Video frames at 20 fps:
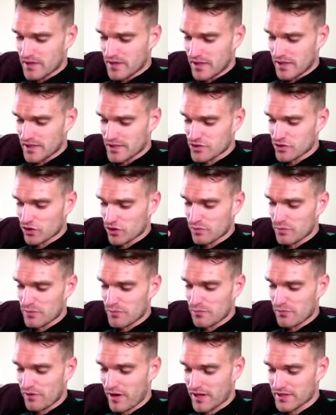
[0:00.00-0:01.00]
and it's got to be
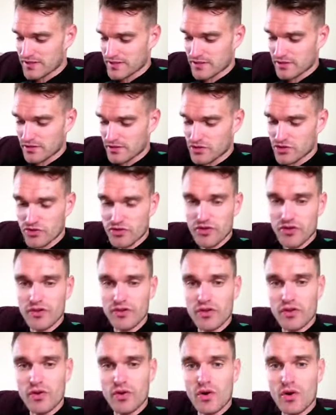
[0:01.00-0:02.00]
practical, so
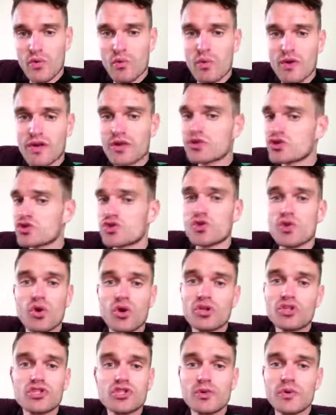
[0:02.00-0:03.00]
that we could just
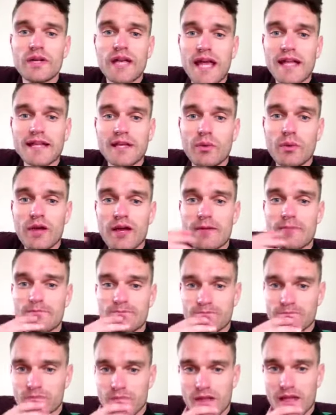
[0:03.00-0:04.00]
go and do it anywhere.
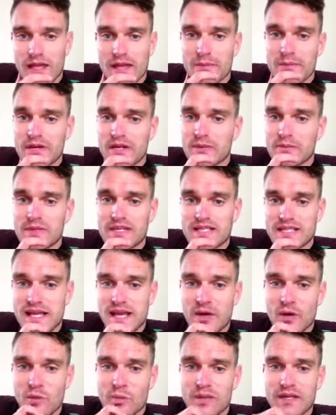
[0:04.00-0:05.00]
It can be
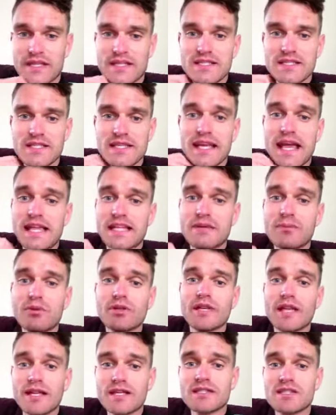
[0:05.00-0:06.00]
set up easily.
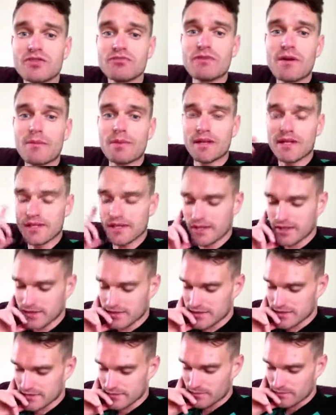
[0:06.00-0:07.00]
Anybody else can replicate
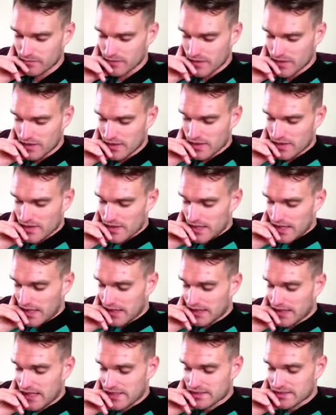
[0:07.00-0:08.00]
it.
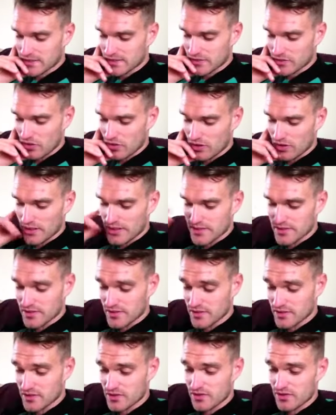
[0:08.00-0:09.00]
And last but not least,
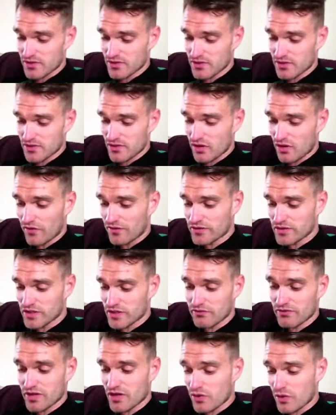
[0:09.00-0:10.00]
there's
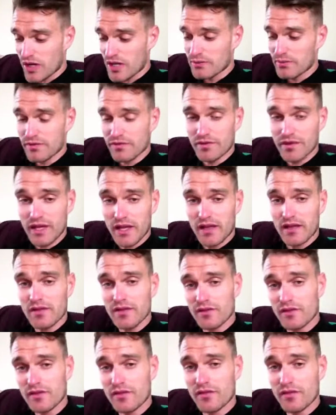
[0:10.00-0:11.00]
obviously a requirement
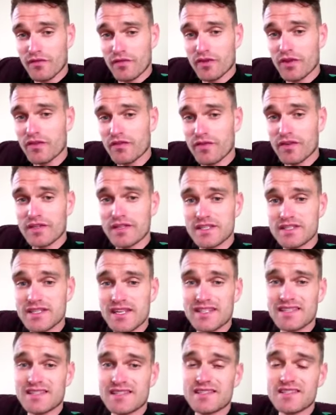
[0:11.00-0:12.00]
for the fitness
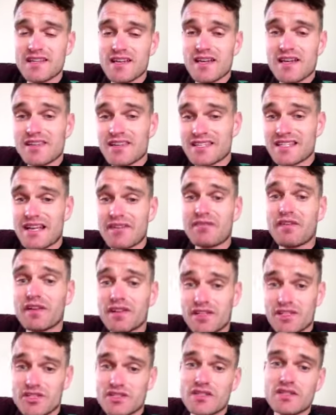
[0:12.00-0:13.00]
test is there's
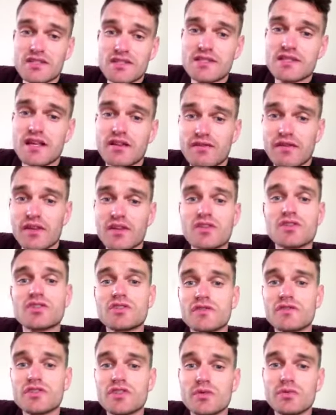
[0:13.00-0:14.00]
advantages and disadvantages
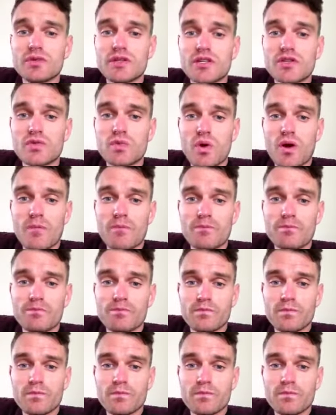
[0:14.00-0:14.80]
of doing each one.